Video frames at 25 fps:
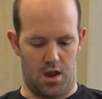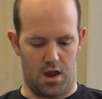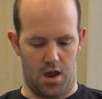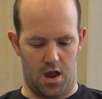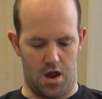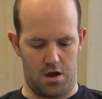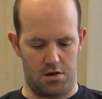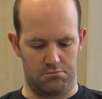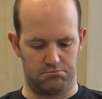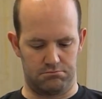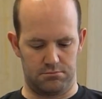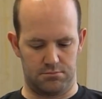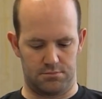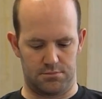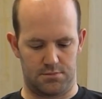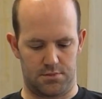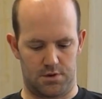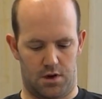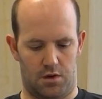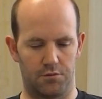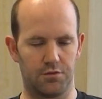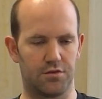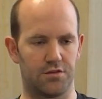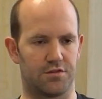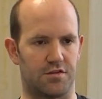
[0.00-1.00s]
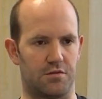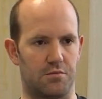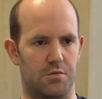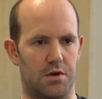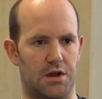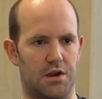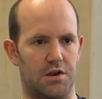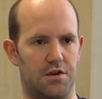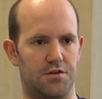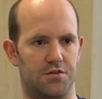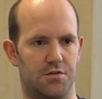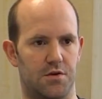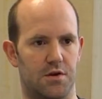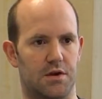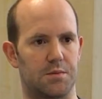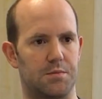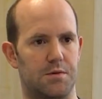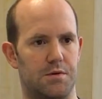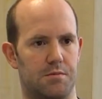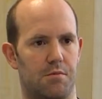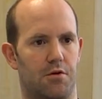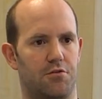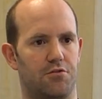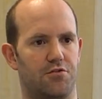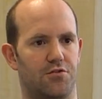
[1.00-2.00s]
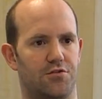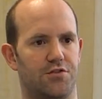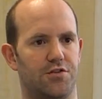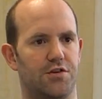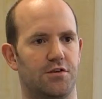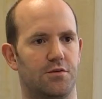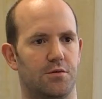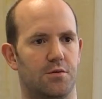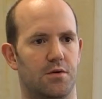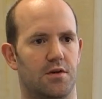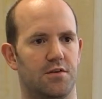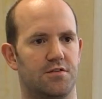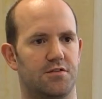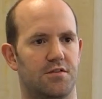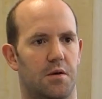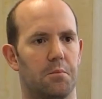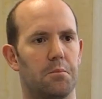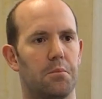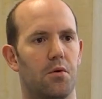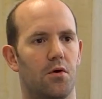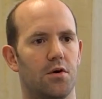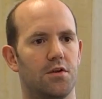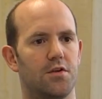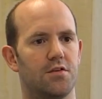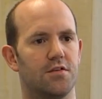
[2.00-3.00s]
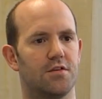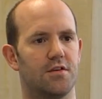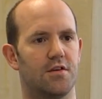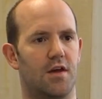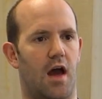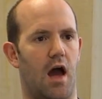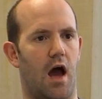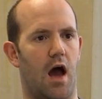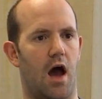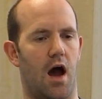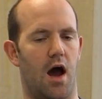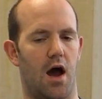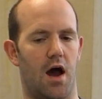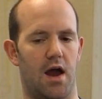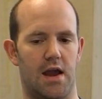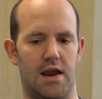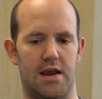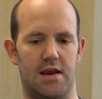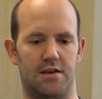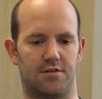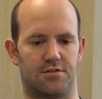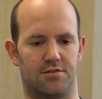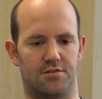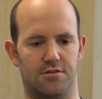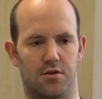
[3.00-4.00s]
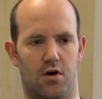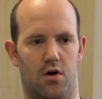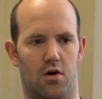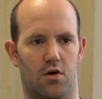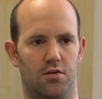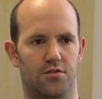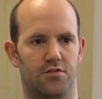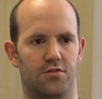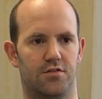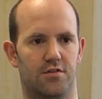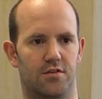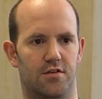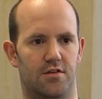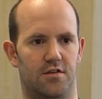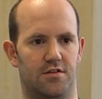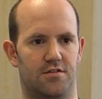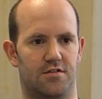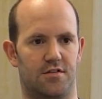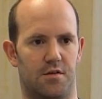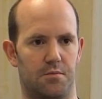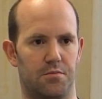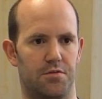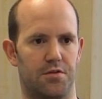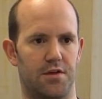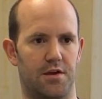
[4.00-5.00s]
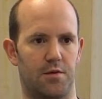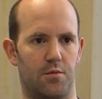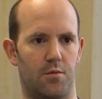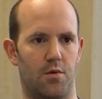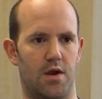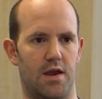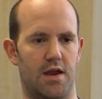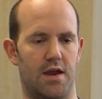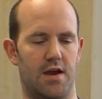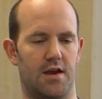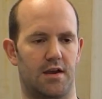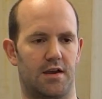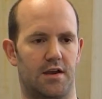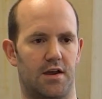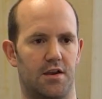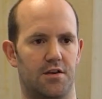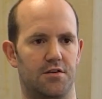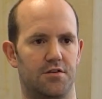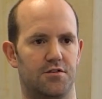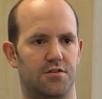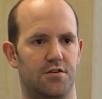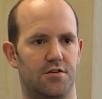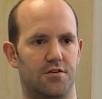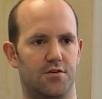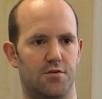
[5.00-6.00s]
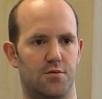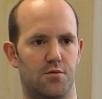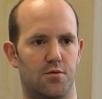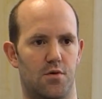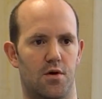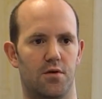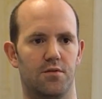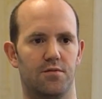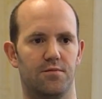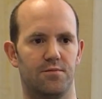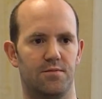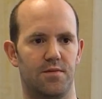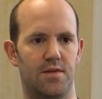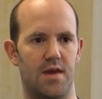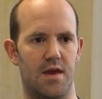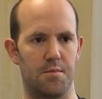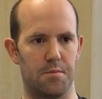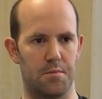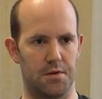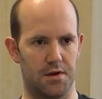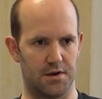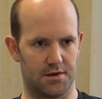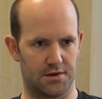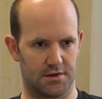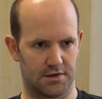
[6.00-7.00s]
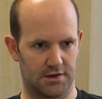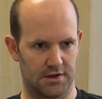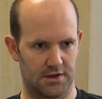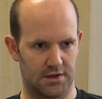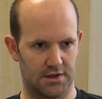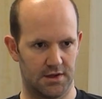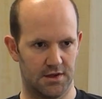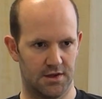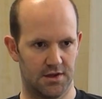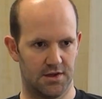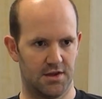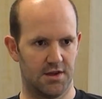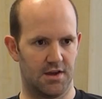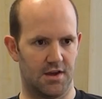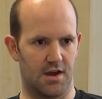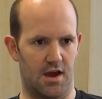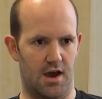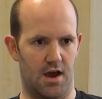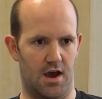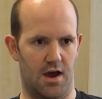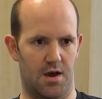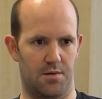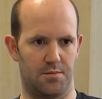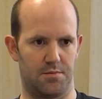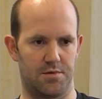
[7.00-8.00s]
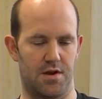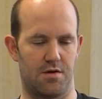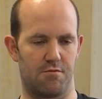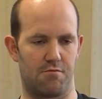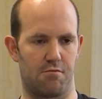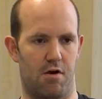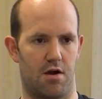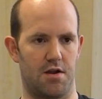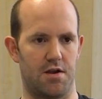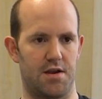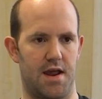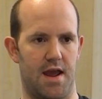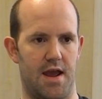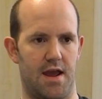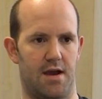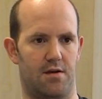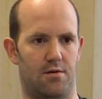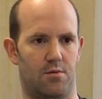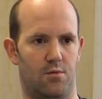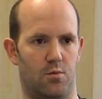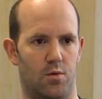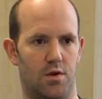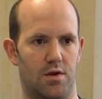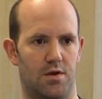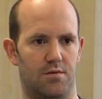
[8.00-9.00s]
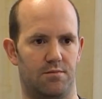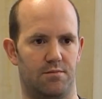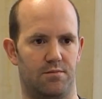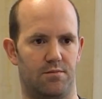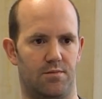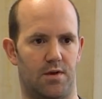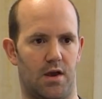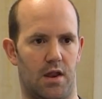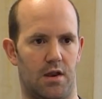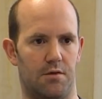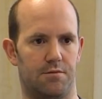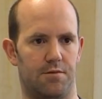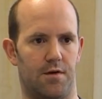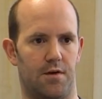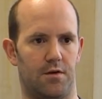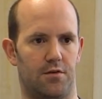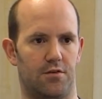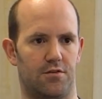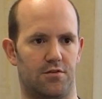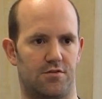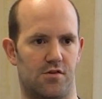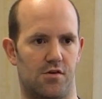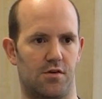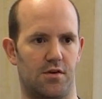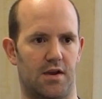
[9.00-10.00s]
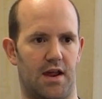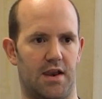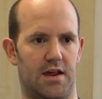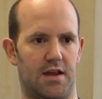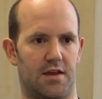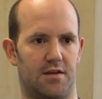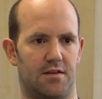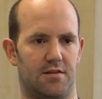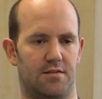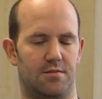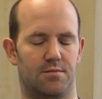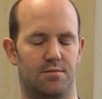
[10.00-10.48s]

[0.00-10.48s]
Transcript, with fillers: Um, obviously we're going to do a compute module too at some point. Uh, it's not something we're going to do imminently. Um, yeah, right now we're kind of focused on getting.